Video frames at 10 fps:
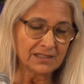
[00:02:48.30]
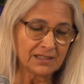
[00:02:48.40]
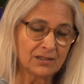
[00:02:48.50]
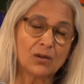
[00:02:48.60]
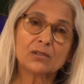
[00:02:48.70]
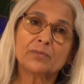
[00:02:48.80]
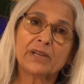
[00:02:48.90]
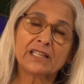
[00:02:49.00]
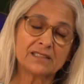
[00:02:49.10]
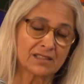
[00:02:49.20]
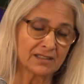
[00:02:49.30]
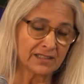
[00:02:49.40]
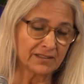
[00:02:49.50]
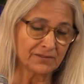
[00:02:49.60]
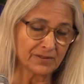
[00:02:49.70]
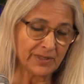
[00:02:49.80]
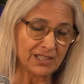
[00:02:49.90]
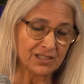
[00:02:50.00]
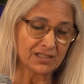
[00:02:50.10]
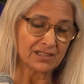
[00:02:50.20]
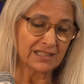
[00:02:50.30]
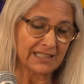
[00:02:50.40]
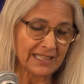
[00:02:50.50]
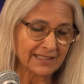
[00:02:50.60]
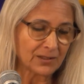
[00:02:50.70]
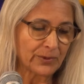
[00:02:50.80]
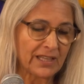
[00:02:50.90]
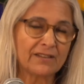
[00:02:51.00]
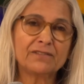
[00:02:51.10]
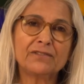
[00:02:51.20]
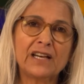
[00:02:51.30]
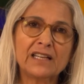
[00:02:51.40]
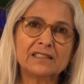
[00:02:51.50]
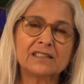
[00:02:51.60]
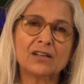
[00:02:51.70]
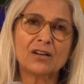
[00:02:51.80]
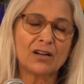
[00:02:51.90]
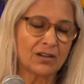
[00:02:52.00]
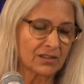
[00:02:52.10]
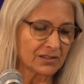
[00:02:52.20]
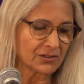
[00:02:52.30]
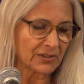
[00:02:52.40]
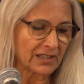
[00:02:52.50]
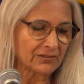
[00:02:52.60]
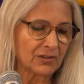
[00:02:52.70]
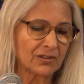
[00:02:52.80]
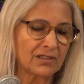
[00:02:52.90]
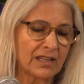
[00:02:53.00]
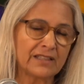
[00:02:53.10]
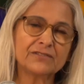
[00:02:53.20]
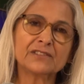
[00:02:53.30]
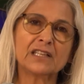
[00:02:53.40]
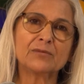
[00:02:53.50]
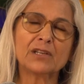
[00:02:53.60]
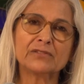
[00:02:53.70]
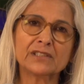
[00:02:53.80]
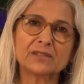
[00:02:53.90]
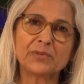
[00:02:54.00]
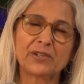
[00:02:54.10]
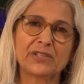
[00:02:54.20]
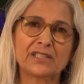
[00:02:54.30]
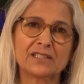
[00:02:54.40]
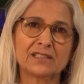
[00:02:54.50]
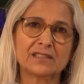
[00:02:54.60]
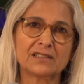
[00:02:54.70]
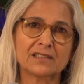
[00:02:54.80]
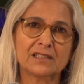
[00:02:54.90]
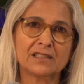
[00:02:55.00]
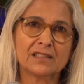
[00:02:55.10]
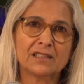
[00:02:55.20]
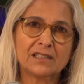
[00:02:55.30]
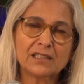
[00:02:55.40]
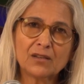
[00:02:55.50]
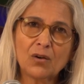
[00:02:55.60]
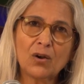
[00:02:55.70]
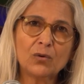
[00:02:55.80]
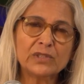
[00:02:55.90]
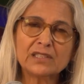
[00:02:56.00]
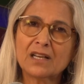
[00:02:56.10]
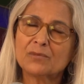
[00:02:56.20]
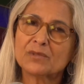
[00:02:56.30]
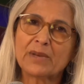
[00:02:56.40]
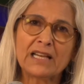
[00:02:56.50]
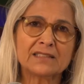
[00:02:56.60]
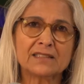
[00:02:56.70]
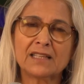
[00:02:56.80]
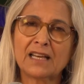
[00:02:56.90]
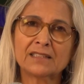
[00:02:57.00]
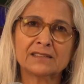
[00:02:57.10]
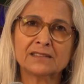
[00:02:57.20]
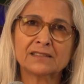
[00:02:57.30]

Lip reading: It all depends on the information, again, that we have filed in our hard drive, our lifetime of experiences. It always comes back to that.